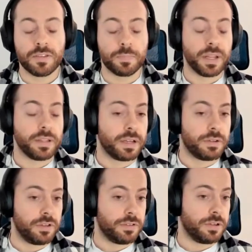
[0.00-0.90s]
So let's
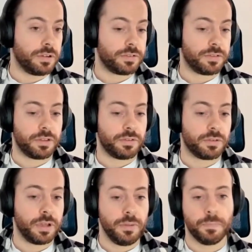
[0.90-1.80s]
break down these
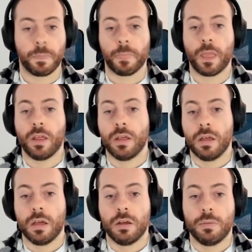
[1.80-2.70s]
diagnostics, okay?
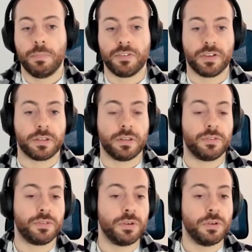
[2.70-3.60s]

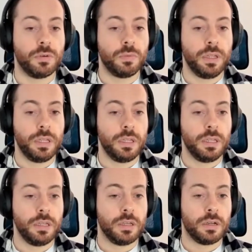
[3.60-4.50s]
Perfect. So
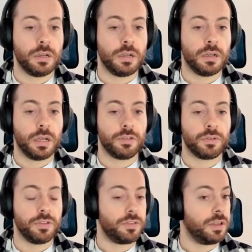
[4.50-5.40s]

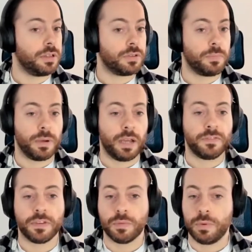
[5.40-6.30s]
as you can see at the
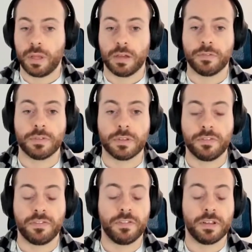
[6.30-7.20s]
top left, we
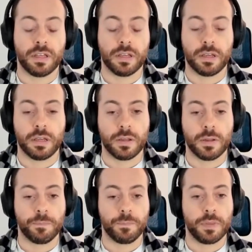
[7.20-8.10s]
have
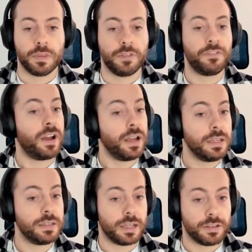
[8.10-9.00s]
the
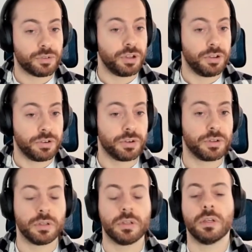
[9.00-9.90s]
file that
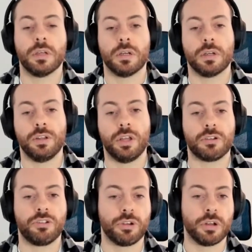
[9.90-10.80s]
triggered
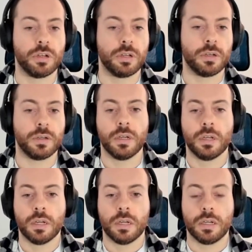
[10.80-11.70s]
the
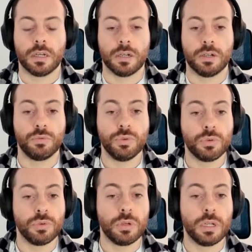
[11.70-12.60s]
actual
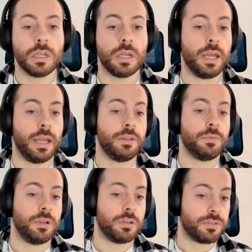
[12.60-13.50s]
rule,
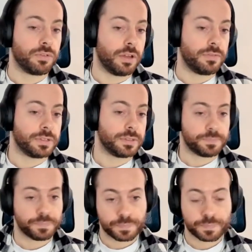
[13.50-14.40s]
and we also
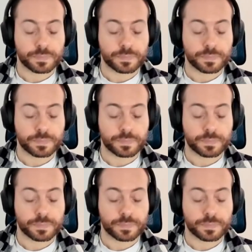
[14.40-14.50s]
have